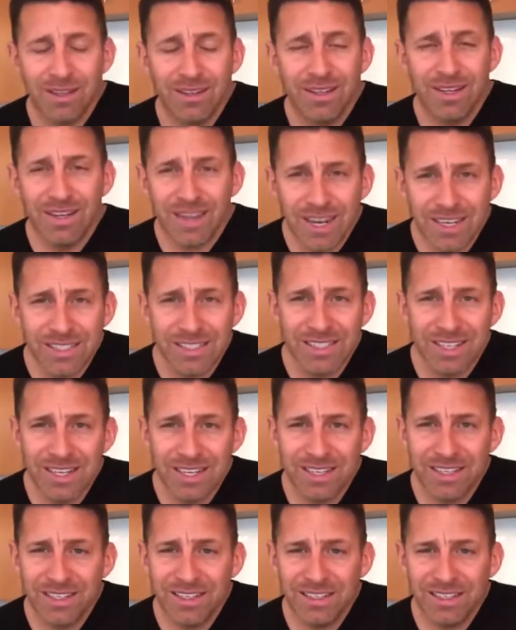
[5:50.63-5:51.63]
The next thing
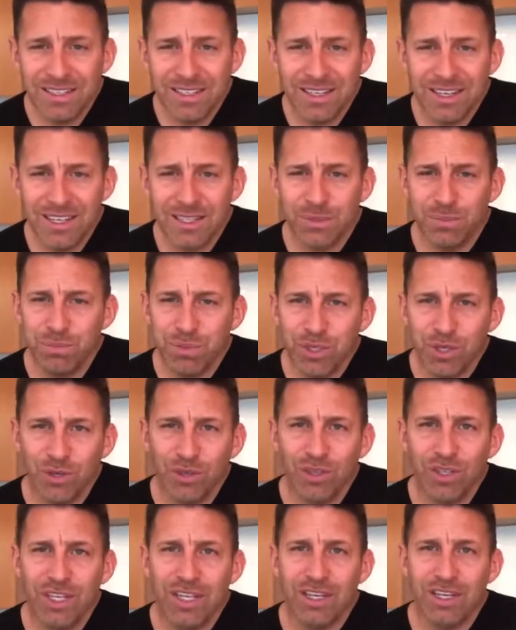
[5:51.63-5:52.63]
is
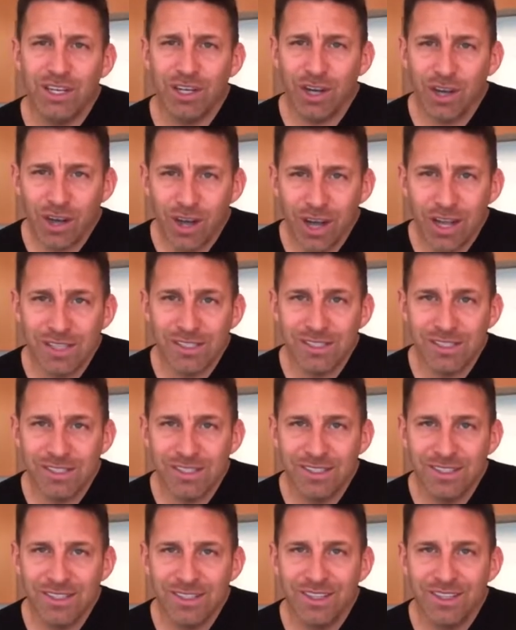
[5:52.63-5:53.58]
purely cost.